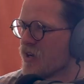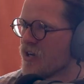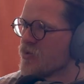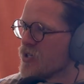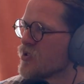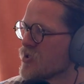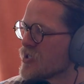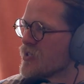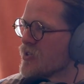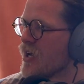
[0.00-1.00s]
I'd be
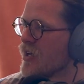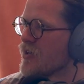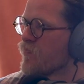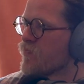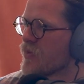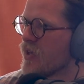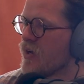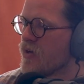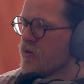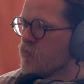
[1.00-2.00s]
interested in that.
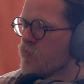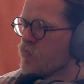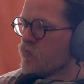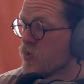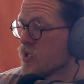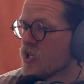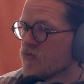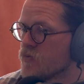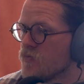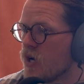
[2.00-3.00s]
Because
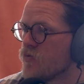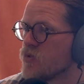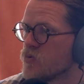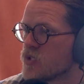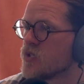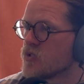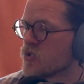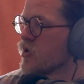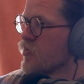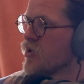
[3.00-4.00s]
I've used his
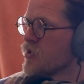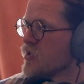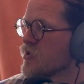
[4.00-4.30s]
screen printing